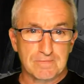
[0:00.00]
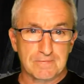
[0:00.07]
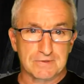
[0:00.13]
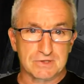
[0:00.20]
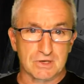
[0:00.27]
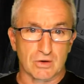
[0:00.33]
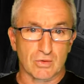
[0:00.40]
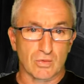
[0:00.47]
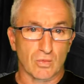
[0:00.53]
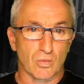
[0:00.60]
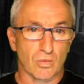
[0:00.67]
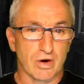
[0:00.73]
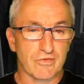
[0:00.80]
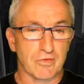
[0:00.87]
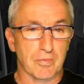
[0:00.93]
So
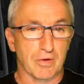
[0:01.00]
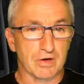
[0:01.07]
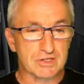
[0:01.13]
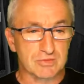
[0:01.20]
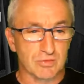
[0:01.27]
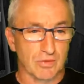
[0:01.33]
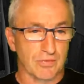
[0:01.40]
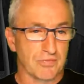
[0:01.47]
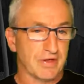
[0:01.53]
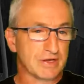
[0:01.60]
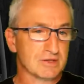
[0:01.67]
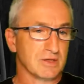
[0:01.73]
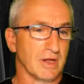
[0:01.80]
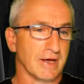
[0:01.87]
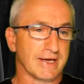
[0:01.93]
wherever possible,
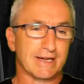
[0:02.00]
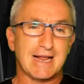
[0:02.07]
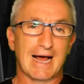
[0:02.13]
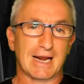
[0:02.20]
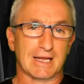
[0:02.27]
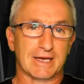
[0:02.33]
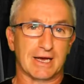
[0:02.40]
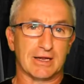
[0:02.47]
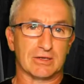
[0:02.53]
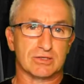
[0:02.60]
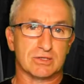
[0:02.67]
things like an allocator.